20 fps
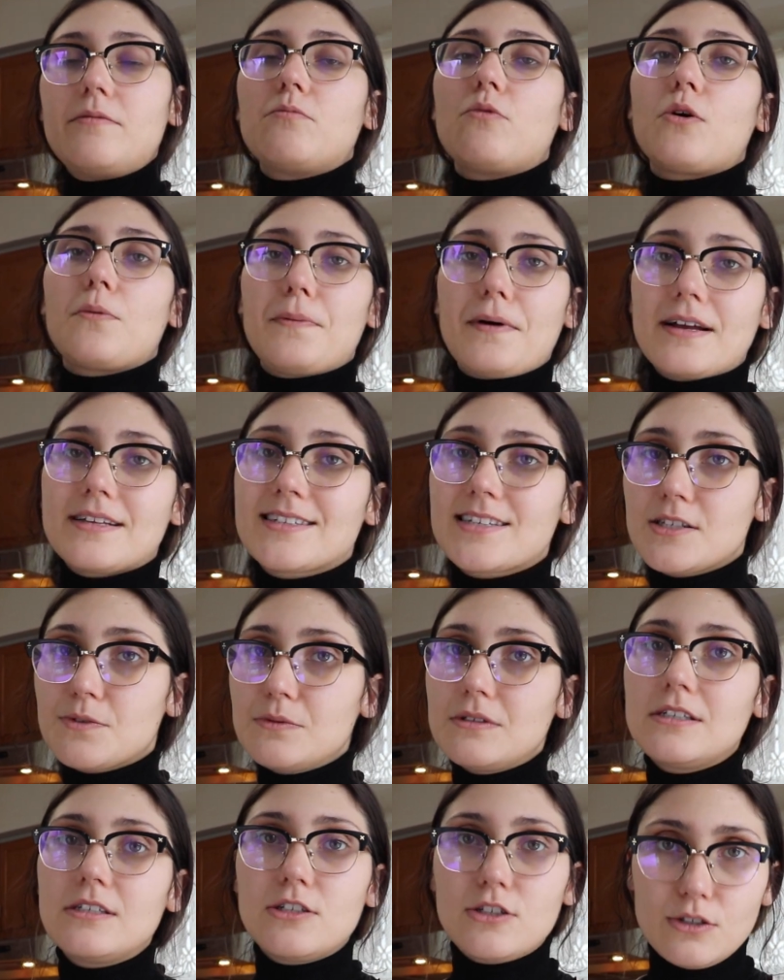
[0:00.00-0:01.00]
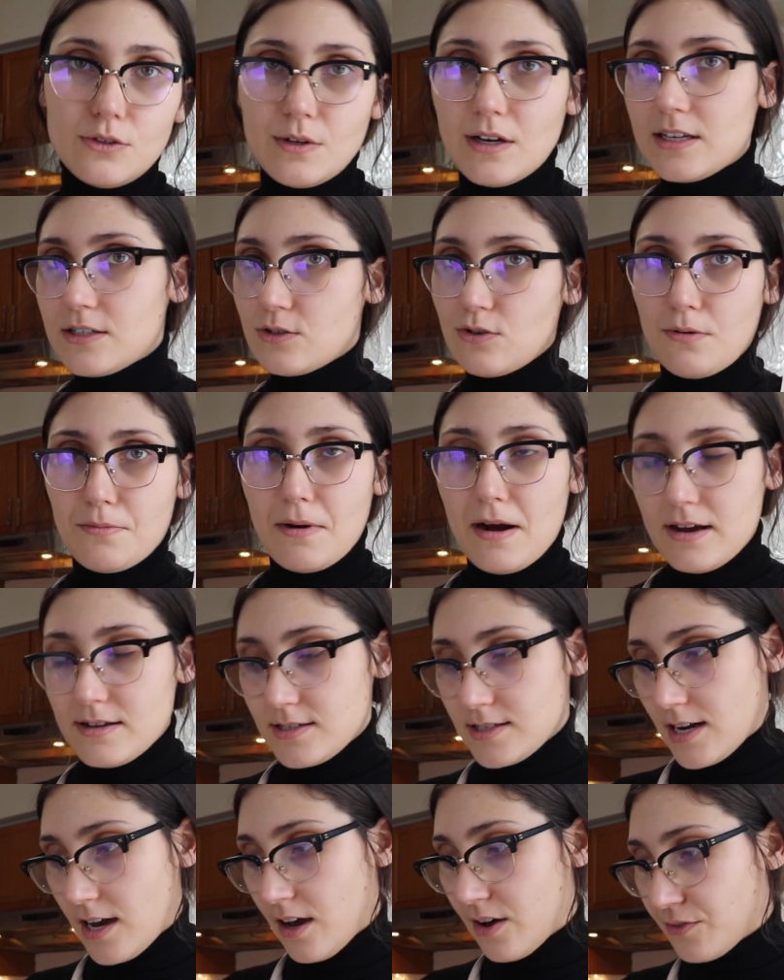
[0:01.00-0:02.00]
more buns, because we do get store-bought
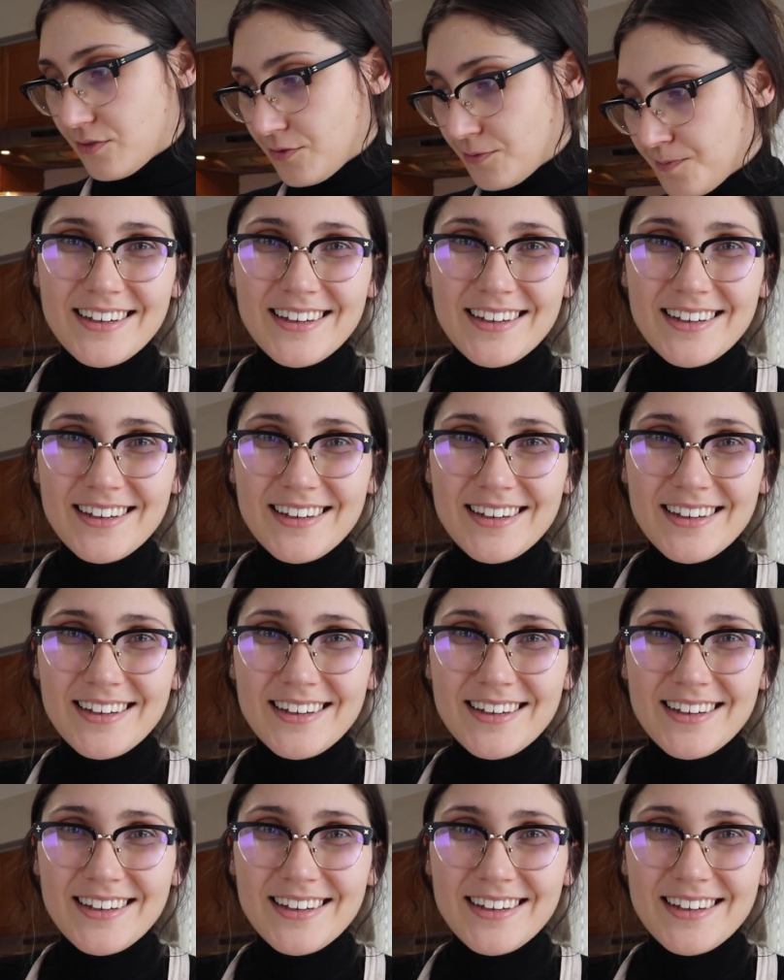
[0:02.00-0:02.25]
stuff.